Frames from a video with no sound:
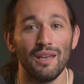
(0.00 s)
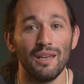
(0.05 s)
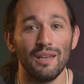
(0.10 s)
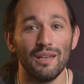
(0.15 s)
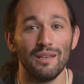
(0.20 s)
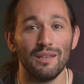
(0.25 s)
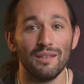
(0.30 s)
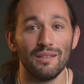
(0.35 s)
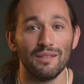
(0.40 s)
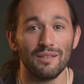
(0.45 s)

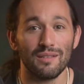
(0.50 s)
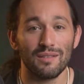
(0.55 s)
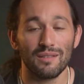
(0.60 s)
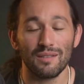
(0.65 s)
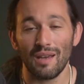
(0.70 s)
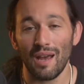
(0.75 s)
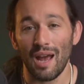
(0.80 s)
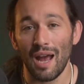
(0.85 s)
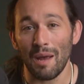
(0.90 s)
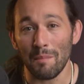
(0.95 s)

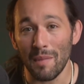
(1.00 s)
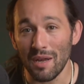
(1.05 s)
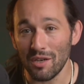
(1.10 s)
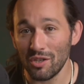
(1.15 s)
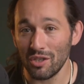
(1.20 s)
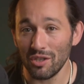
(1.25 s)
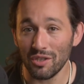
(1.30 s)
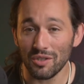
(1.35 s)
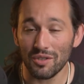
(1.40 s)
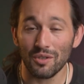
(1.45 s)
is, I
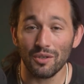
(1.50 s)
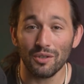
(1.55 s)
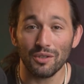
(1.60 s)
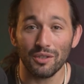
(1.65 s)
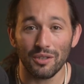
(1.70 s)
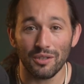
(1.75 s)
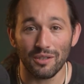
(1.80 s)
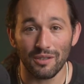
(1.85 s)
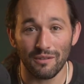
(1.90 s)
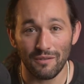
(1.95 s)
mentioned this
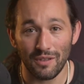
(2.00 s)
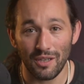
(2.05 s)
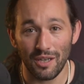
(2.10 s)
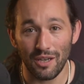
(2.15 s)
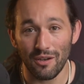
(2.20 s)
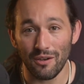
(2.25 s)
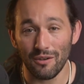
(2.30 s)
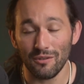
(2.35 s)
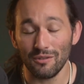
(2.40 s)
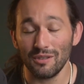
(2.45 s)
earlier in the
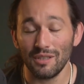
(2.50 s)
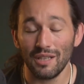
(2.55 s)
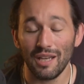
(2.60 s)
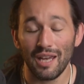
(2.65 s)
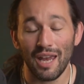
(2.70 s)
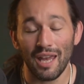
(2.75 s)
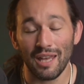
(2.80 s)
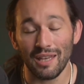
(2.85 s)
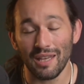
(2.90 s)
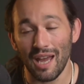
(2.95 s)
video,
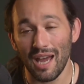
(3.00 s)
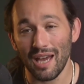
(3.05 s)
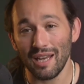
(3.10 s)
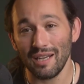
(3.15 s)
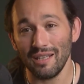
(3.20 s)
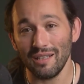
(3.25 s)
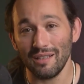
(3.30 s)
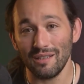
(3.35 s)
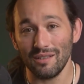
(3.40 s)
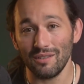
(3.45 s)
and
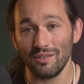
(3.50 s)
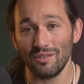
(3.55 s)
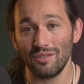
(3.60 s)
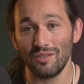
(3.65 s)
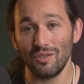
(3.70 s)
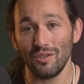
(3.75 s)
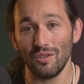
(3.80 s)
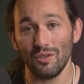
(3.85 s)
that is